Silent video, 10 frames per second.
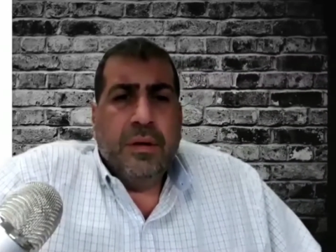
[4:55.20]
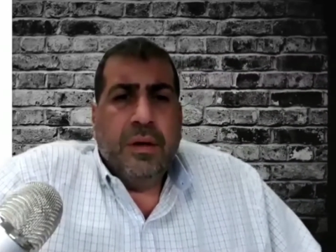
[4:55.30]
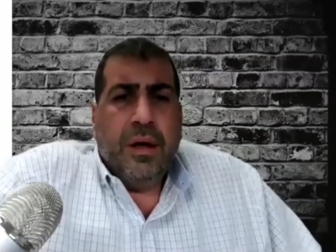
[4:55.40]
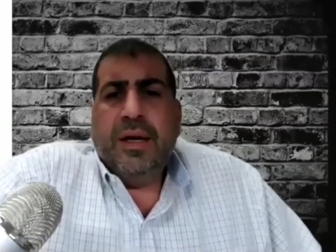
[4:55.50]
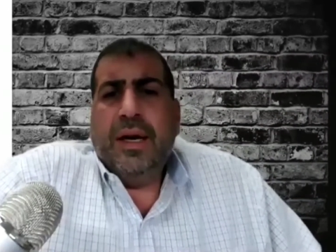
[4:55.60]

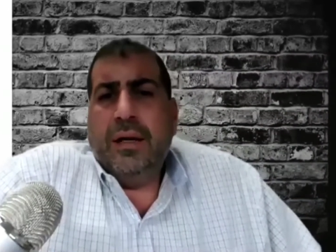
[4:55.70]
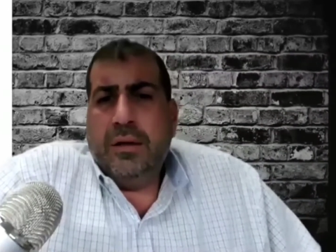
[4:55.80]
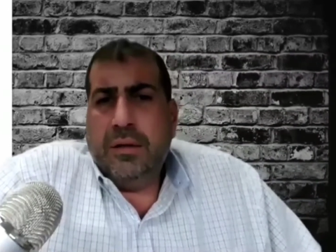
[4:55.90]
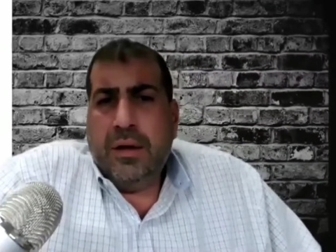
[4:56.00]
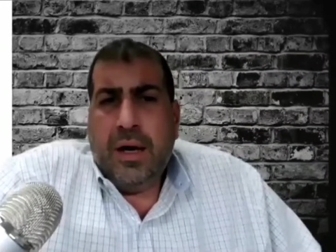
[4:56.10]
Again,
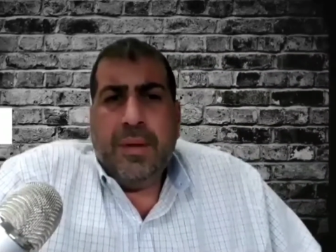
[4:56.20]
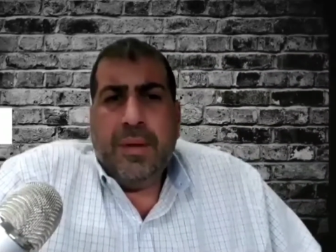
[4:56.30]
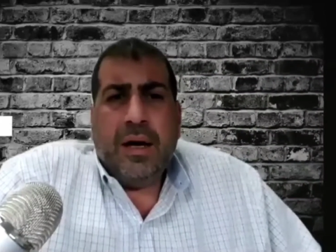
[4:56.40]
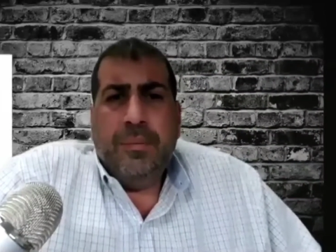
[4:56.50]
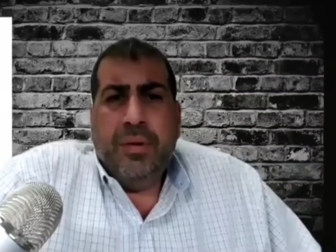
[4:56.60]
I'm
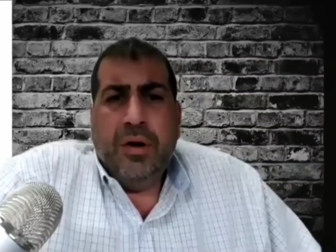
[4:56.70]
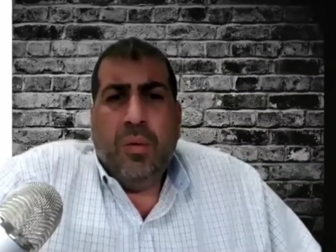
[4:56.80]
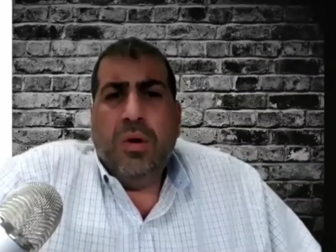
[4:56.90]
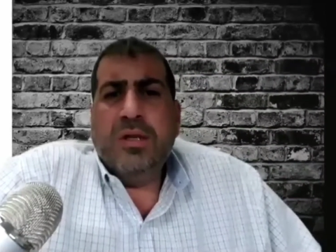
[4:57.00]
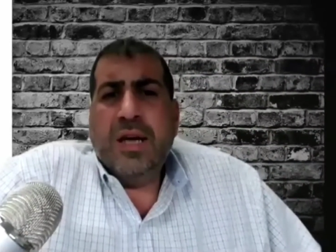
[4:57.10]
not going to put a
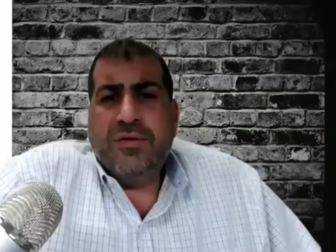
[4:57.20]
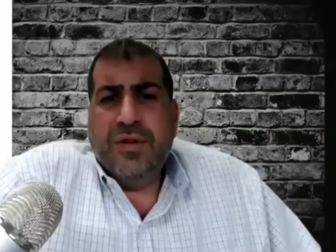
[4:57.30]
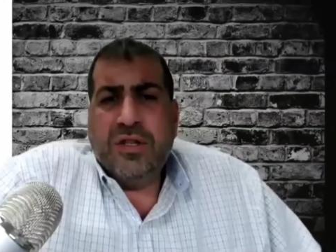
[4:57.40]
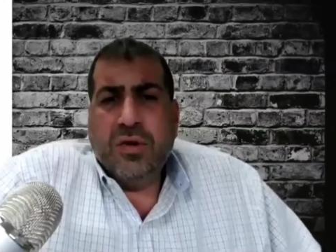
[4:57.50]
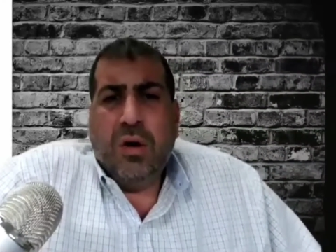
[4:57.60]
one size
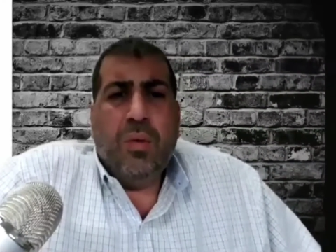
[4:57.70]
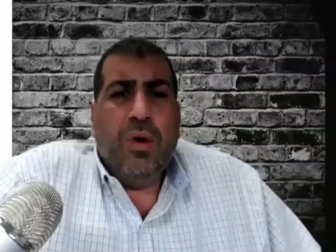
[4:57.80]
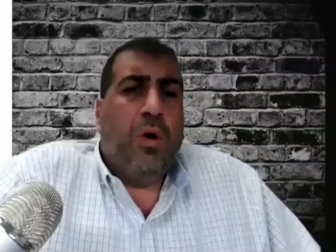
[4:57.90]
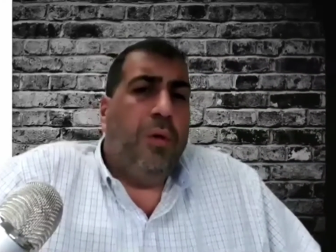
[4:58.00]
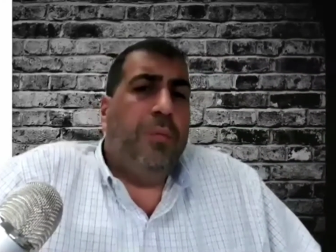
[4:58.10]
fits all where
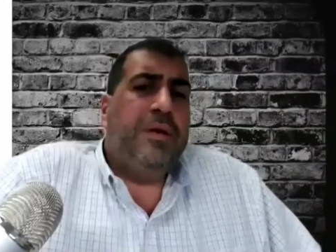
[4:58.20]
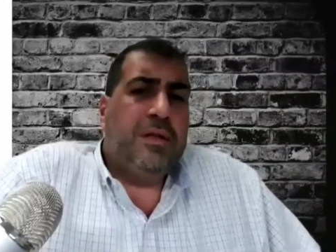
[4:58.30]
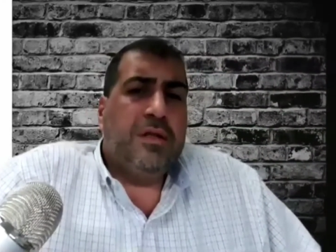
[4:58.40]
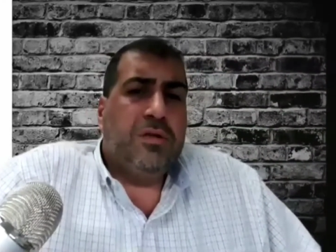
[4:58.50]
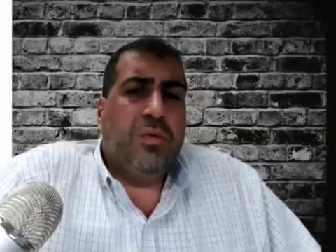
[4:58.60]
all
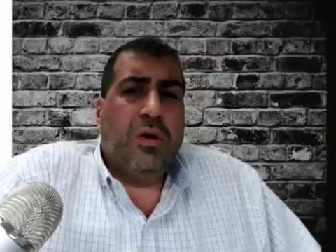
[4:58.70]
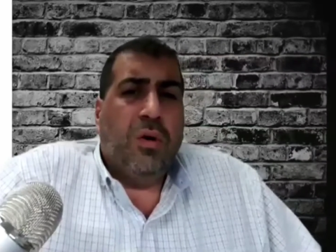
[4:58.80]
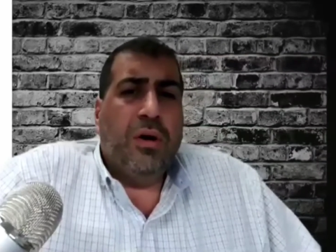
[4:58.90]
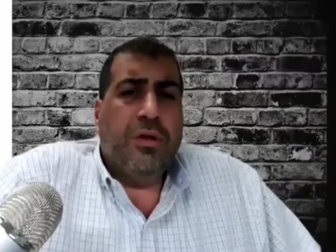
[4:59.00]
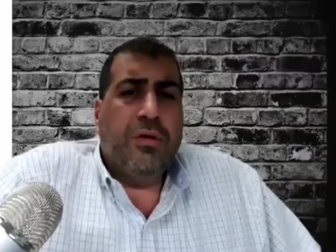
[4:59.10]
businesses were
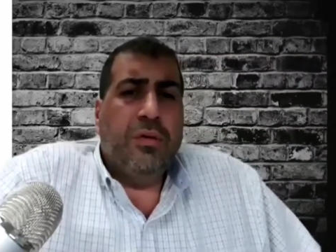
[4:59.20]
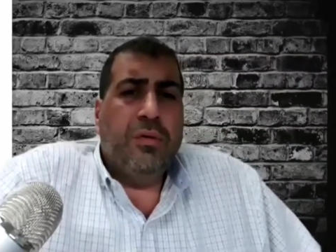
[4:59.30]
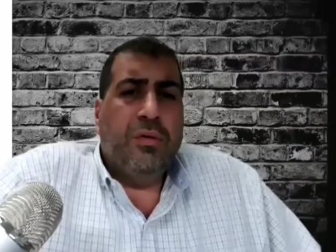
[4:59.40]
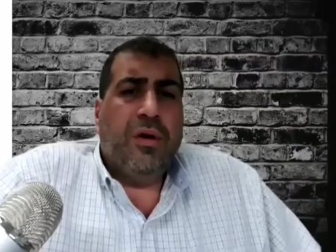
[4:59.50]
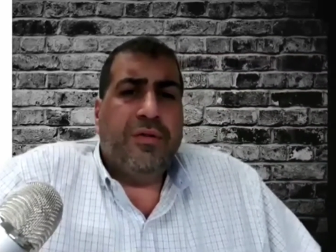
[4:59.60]
going
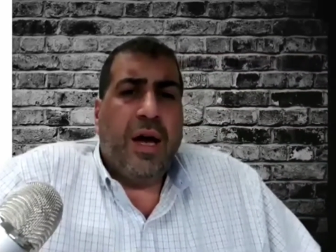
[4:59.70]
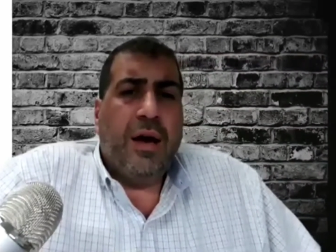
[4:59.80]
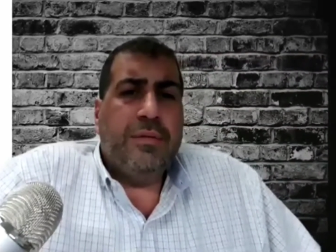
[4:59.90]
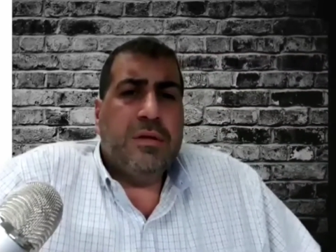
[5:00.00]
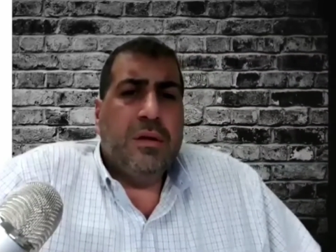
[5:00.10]
through rough
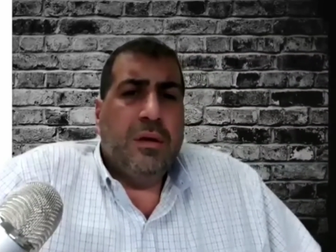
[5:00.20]
times,